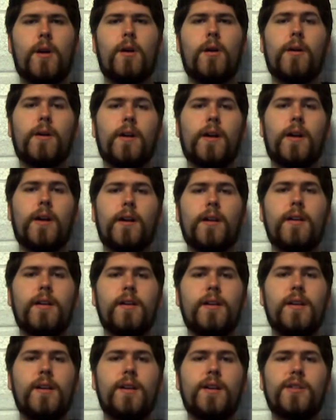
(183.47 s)
Okay,
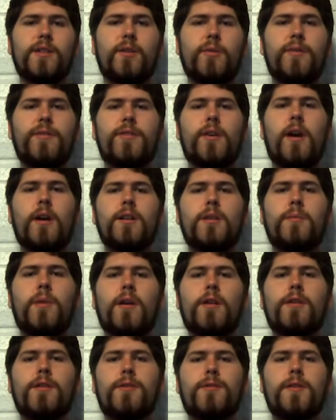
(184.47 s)
so we've talked
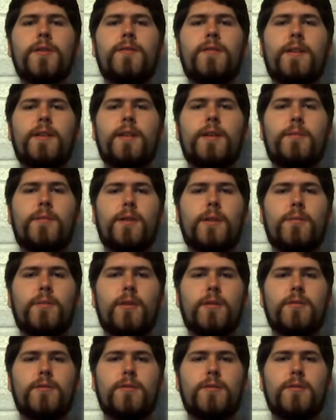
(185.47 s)
about our three VTP
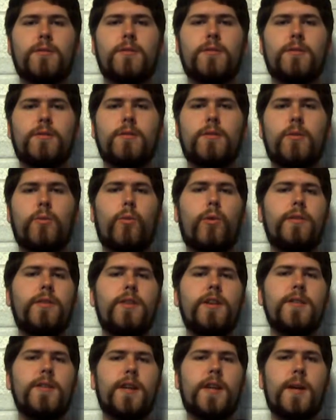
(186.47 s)
modes. One
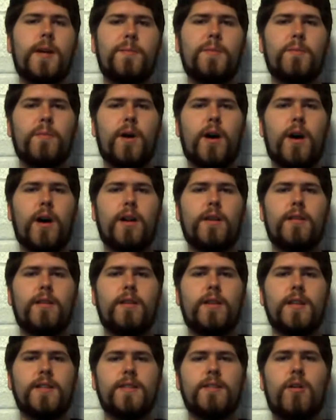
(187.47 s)
thing to keep in mind
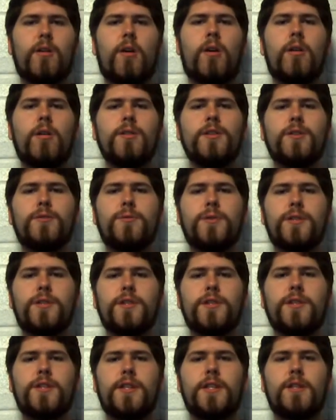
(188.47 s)
is that all the
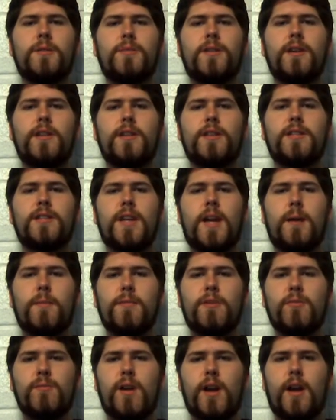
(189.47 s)
switches need to be in the same
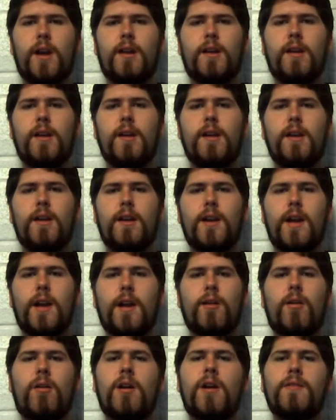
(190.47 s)
domain
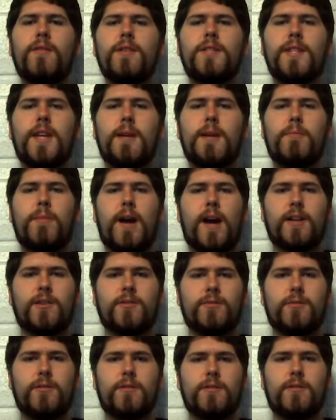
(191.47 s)
and all have the same
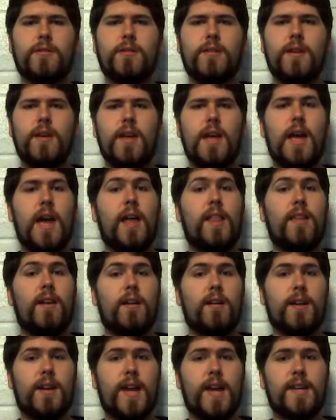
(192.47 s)
password, and they
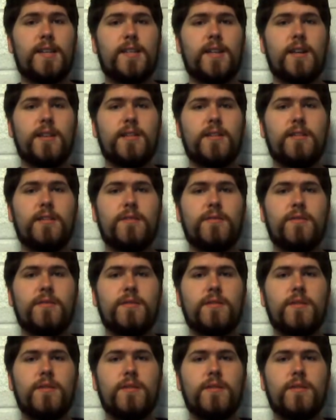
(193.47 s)
are case sensitive.